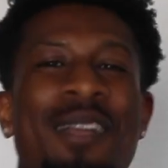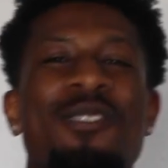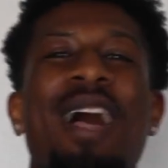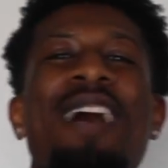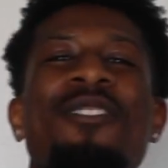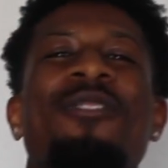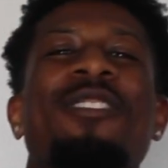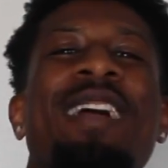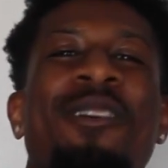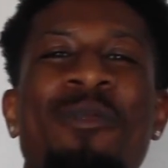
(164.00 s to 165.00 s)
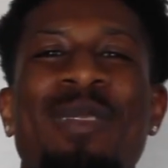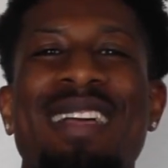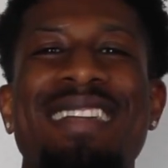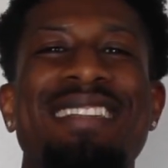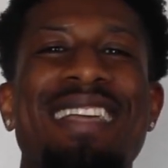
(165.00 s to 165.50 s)
So I have a friend who
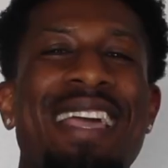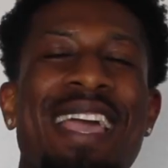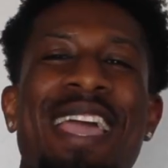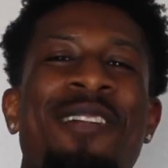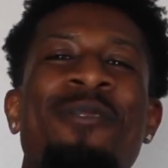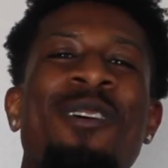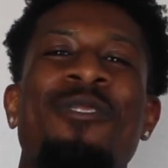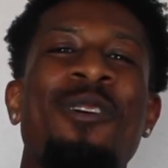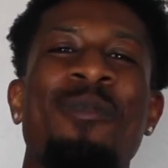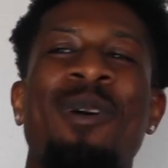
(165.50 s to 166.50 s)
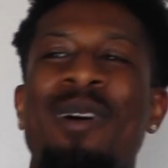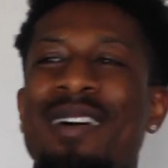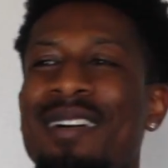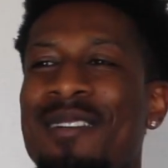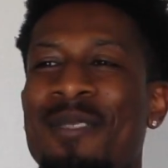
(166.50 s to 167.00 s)
plays intramural
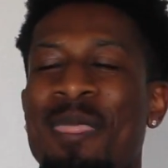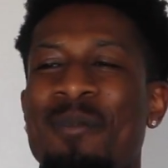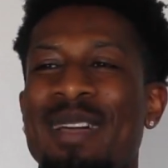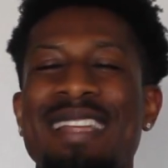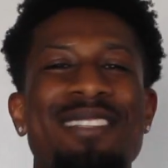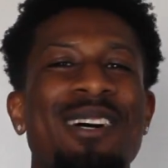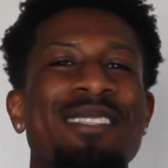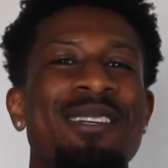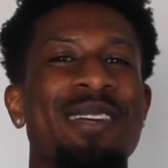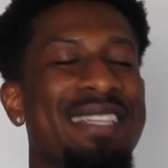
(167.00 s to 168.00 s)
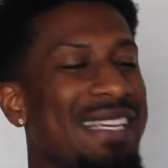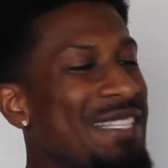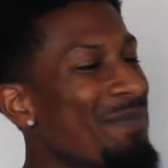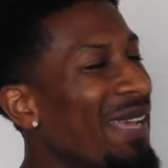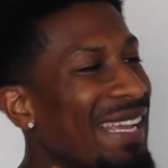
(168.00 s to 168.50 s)
football, but he's
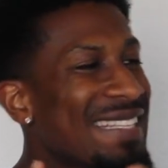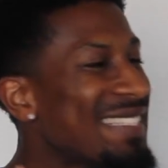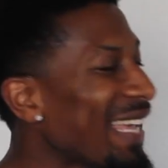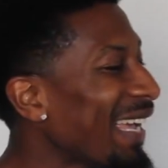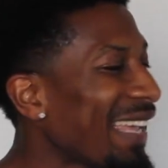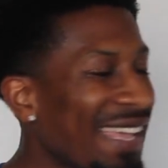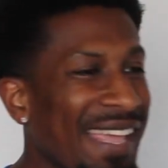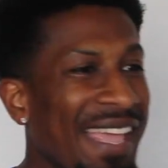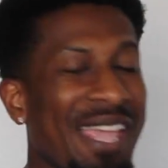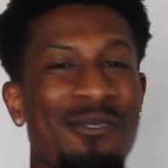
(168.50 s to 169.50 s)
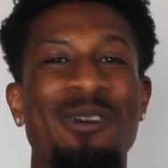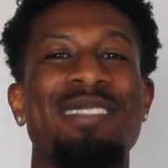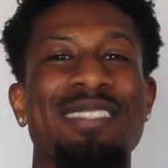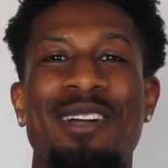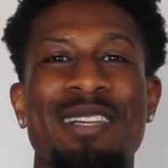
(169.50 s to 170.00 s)
big in tech. He
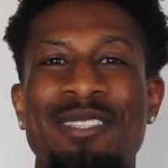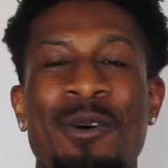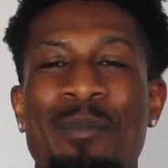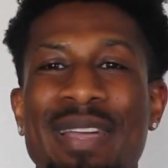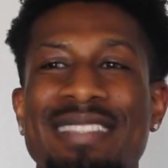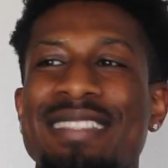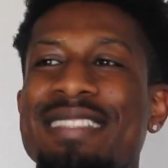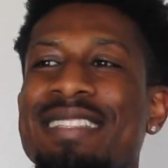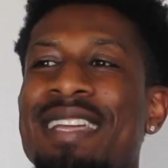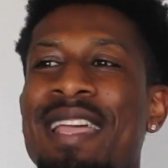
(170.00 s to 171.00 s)
wants to start his own business.